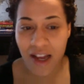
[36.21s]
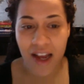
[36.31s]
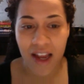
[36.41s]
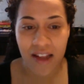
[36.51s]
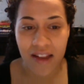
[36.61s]

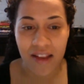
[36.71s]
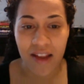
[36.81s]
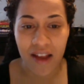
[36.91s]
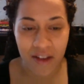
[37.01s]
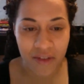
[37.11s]
I
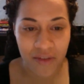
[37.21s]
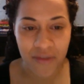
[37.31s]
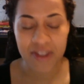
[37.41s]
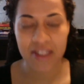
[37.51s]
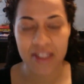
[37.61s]
love
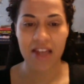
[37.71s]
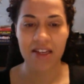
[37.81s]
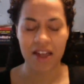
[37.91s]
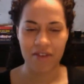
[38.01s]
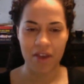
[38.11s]

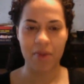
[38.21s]
Scandinavia,